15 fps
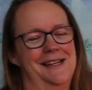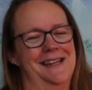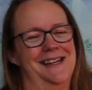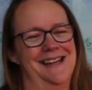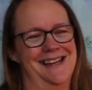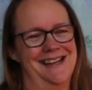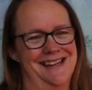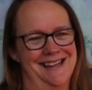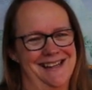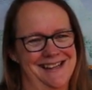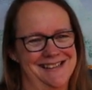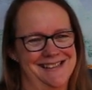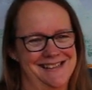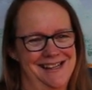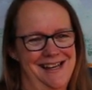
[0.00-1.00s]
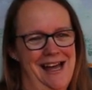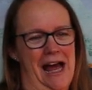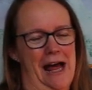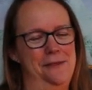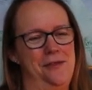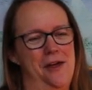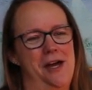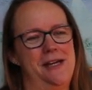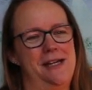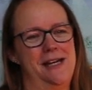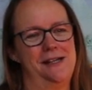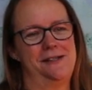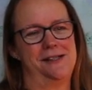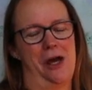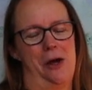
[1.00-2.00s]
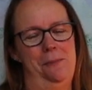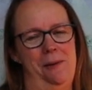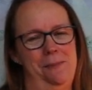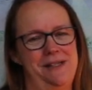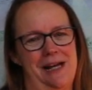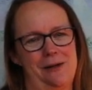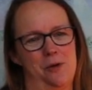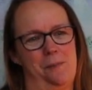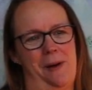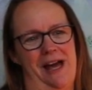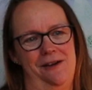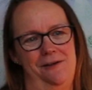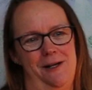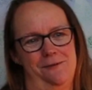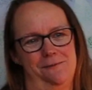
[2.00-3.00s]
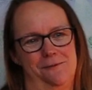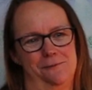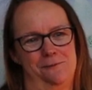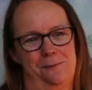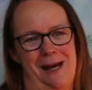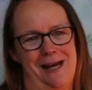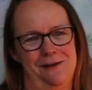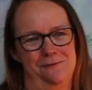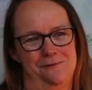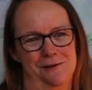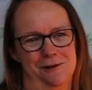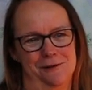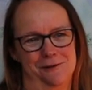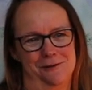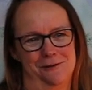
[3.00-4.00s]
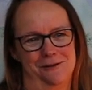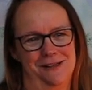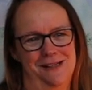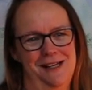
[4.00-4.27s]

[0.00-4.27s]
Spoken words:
it is. And 30 years ago, Mum and Dad were paying for it all.